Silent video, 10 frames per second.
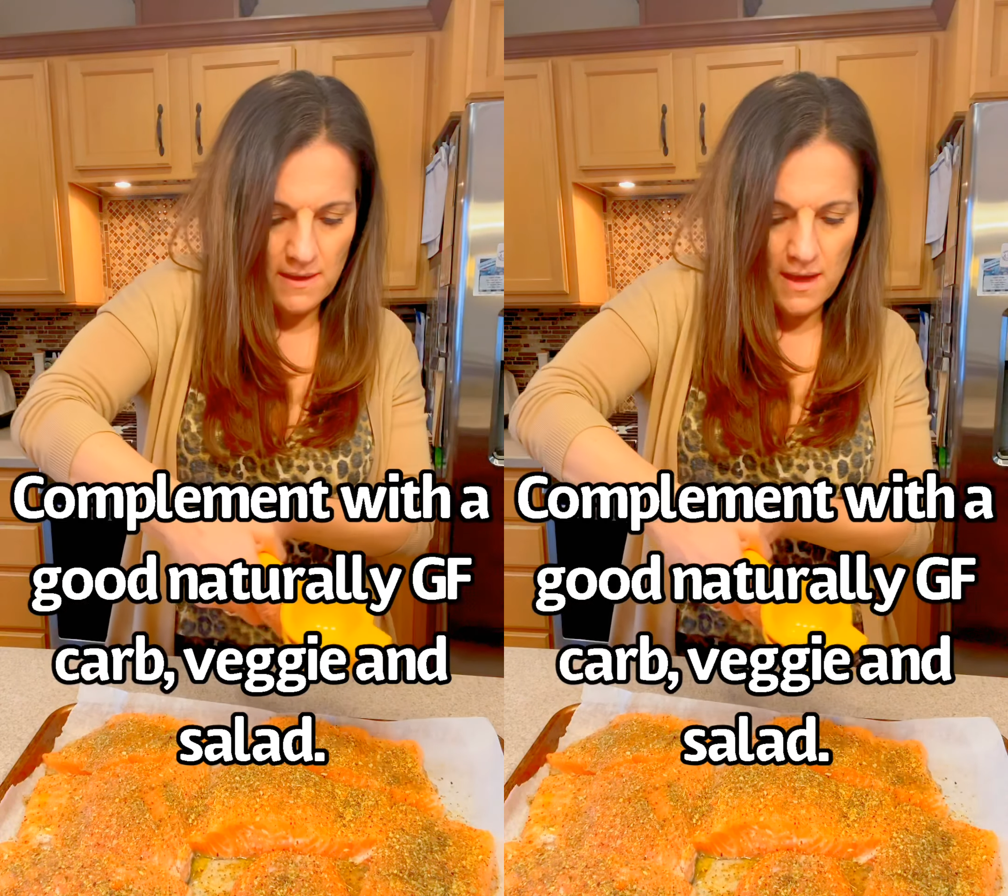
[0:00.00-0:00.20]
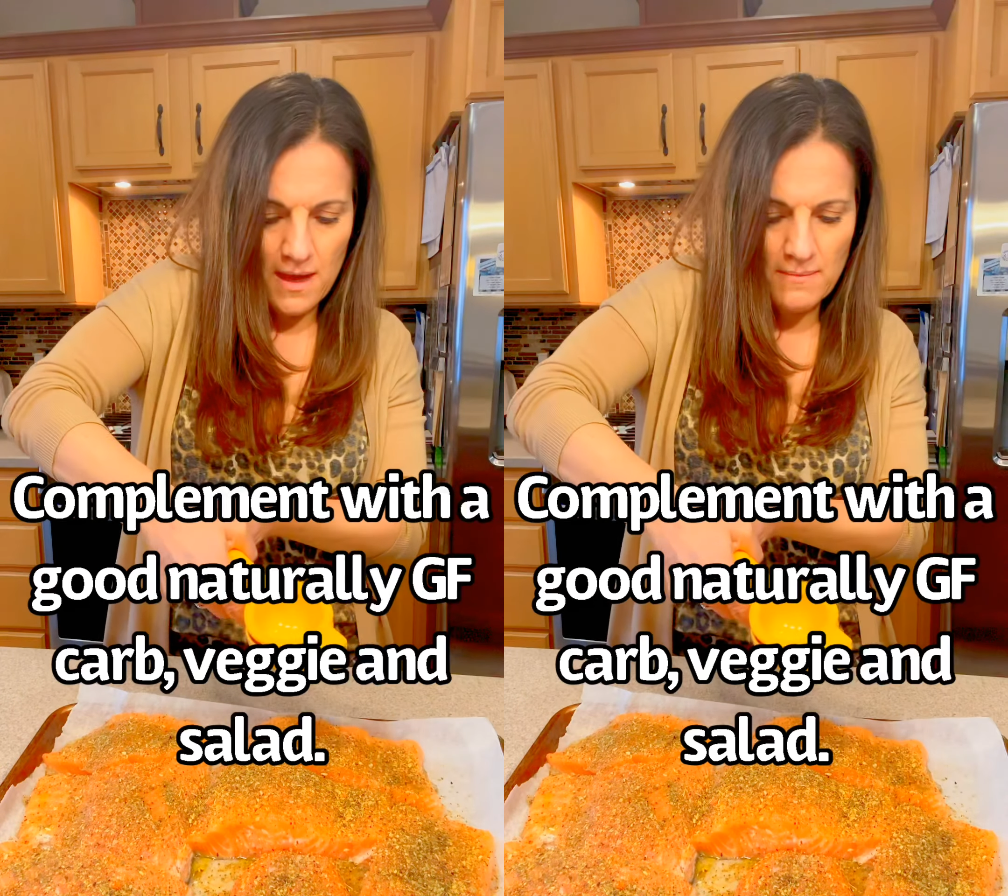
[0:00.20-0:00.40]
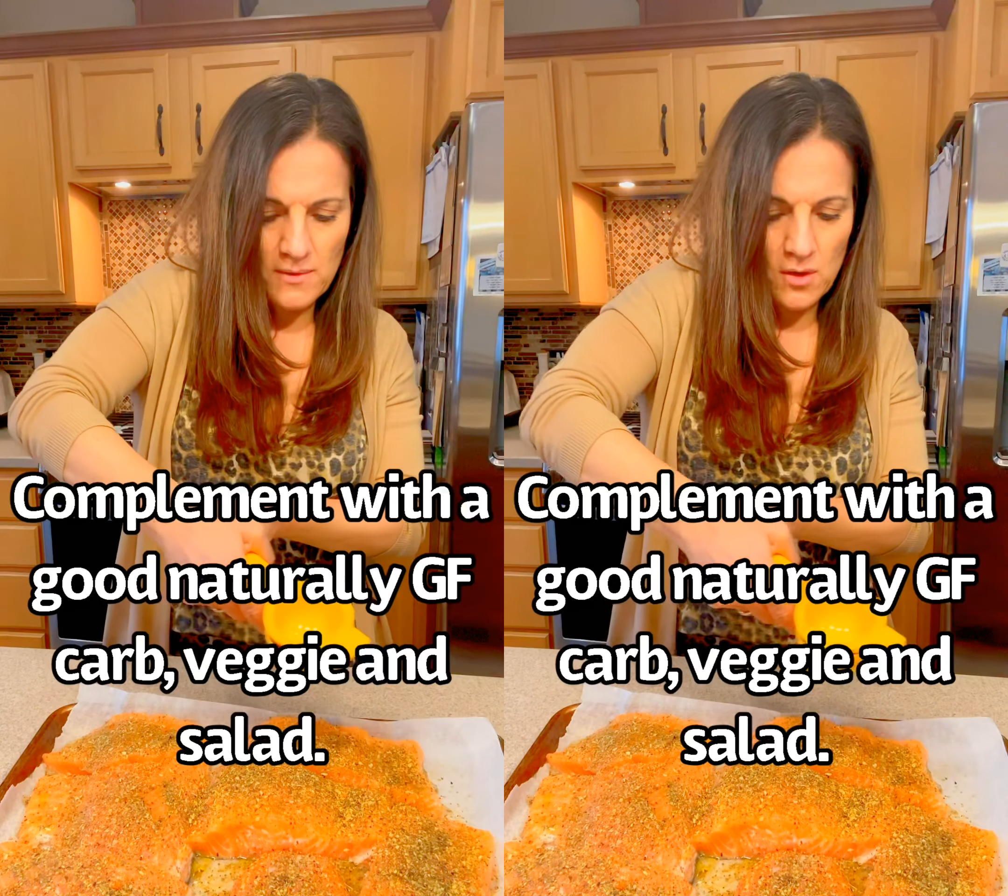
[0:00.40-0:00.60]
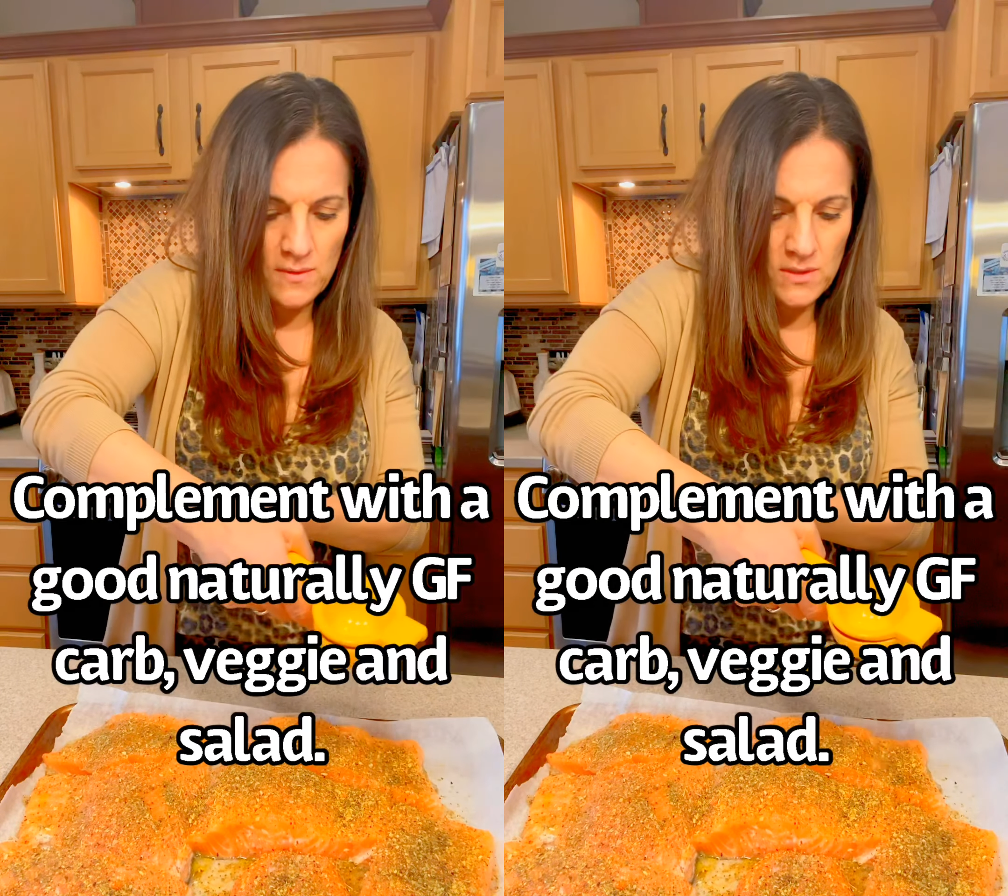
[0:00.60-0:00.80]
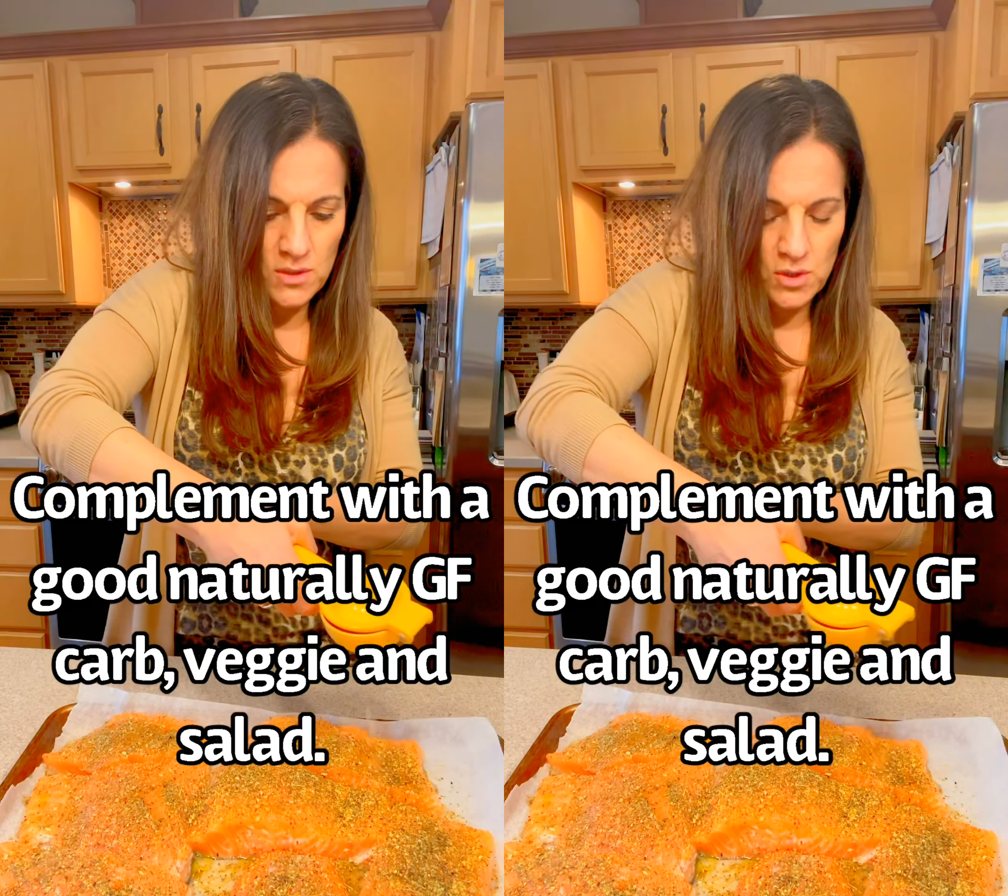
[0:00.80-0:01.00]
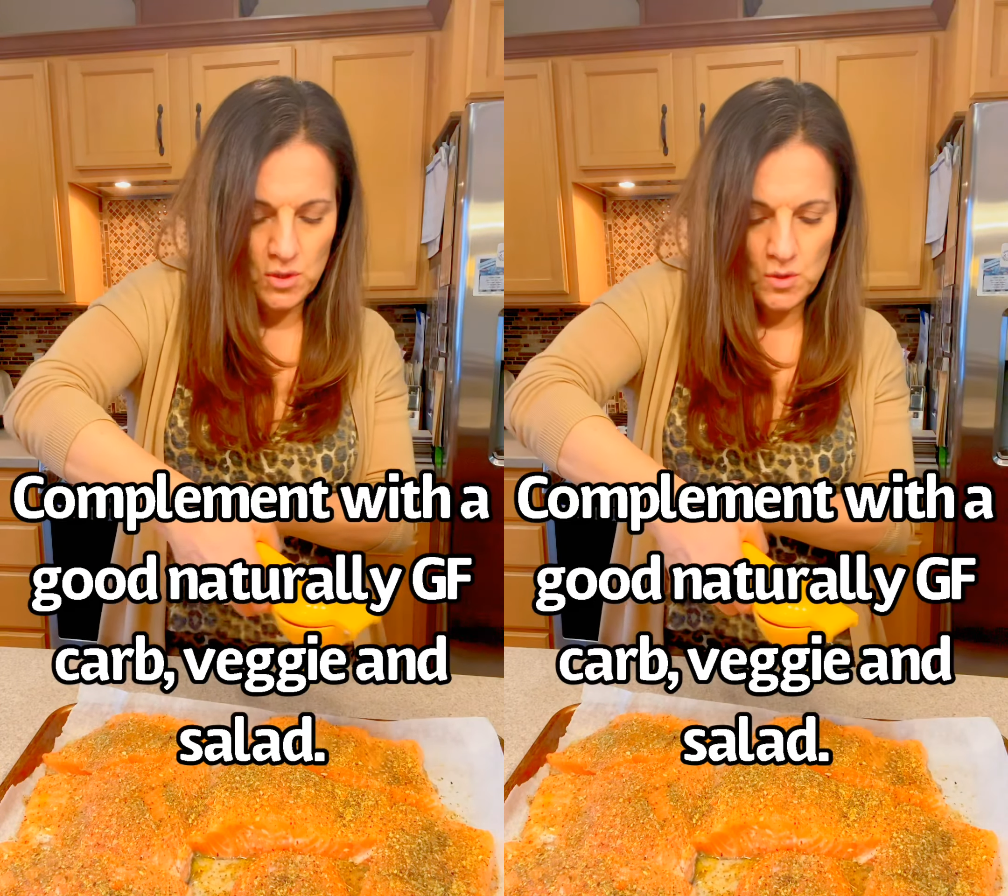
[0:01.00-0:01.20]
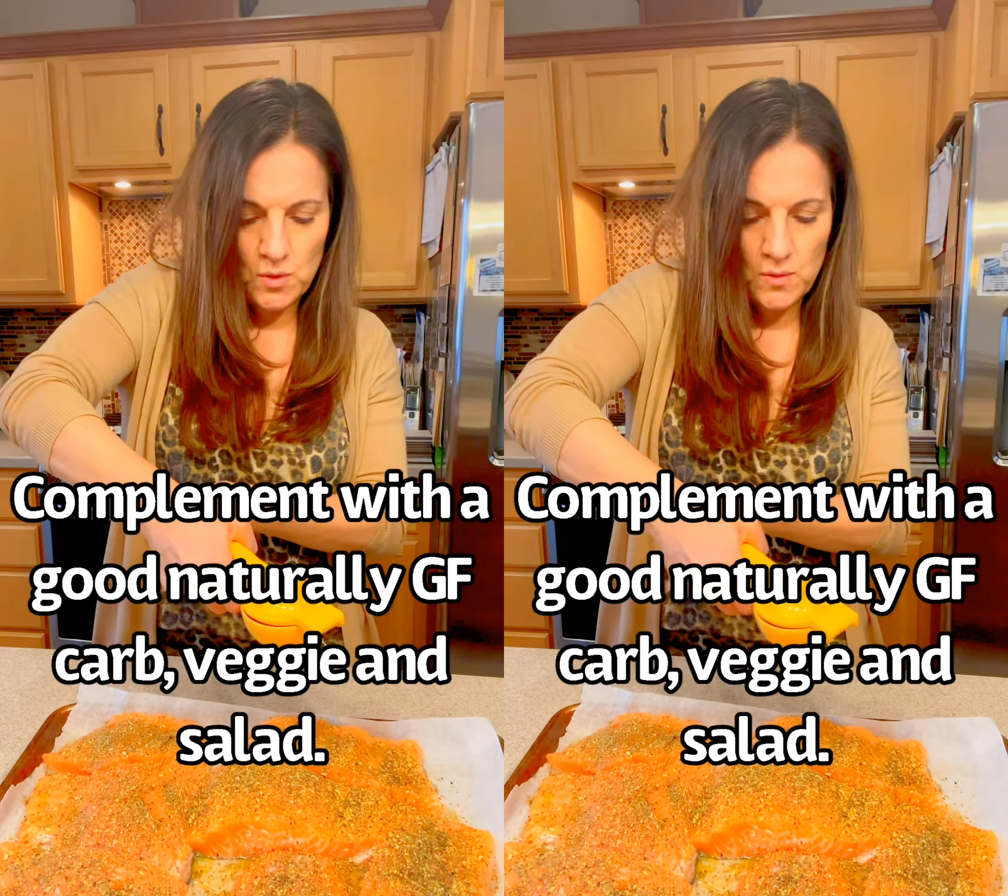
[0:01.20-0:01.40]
I'm going to do